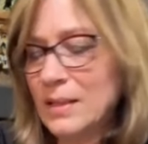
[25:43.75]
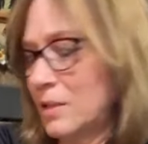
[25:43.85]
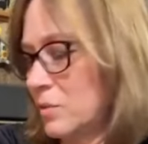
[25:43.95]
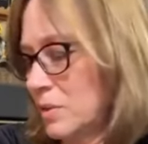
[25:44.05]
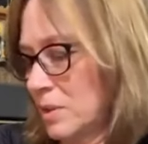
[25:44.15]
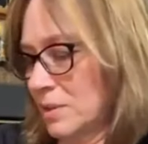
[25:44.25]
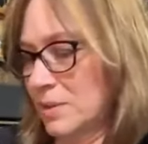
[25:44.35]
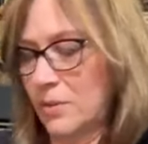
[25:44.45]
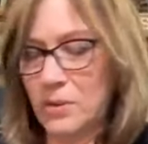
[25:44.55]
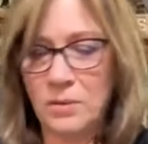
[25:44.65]
I like using
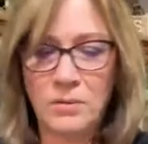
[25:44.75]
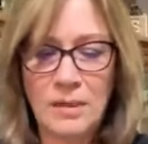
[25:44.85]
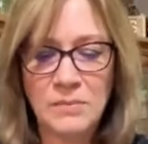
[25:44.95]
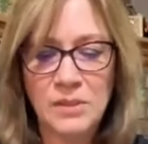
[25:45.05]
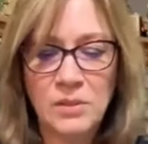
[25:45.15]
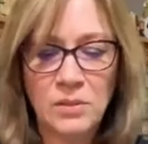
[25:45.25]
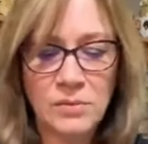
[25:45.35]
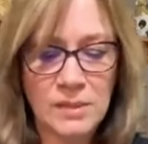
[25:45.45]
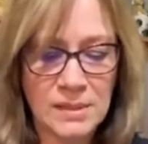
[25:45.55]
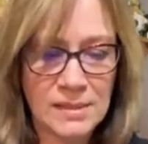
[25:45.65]
this other, I'm just gonna
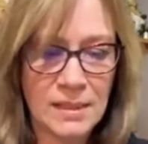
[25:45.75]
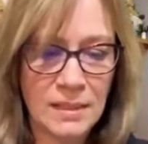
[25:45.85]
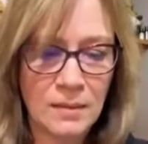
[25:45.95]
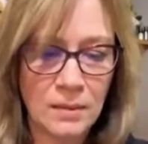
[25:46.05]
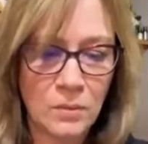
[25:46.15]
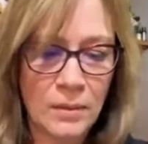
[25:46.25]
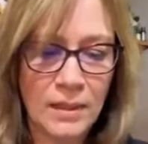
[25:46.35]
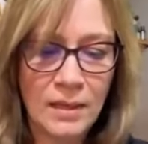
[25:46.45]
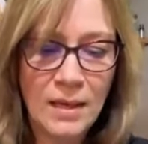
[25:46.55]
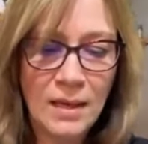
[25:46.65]
use the skinny little
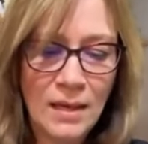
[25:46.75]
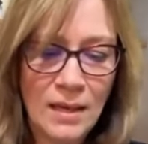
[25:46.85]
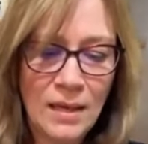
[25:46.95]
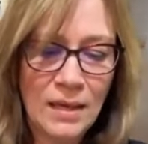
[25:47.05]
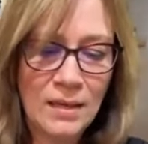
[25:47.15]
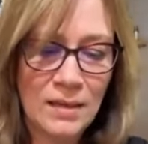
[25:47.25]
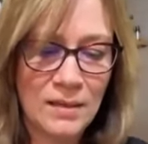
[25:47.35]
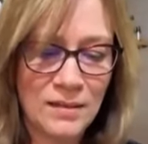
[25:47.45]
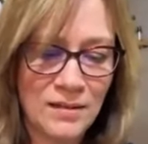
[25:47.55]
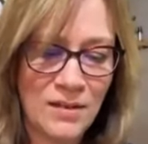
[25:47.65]
one.
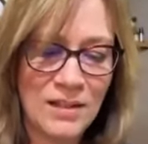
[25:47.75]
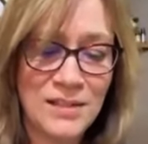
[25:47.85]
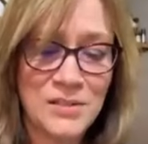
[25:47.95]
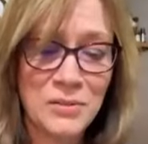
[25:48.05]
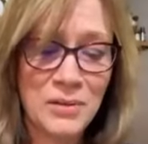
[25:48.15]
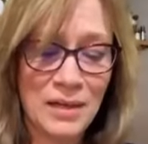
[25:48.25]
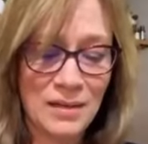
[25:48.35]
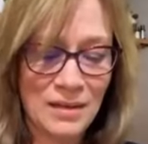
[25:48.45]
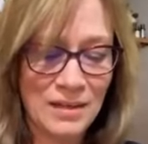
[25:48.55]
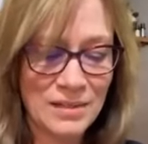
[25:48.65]
And all I do,
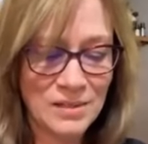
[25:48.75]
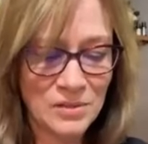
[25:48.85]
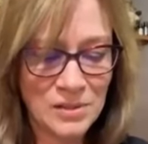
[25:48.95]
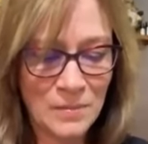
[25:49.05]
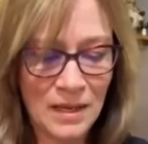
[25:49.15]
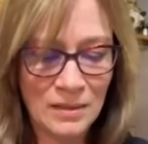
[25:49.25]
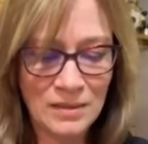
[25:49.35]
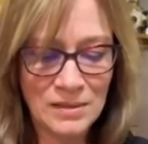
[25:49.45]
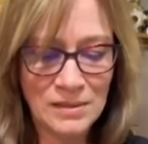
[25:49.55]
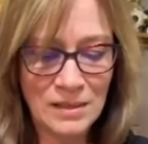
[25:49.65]
I just use the back
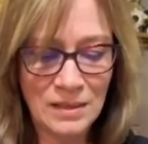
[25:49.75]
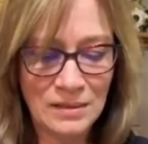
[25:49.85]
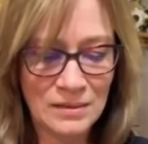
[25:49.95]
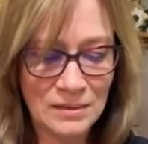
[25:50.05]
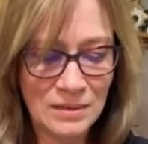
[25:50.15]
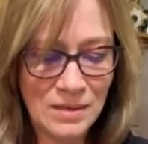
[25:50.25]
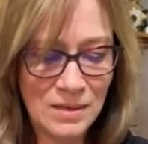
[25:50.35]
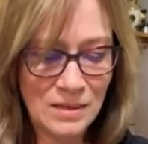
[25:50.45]
of this and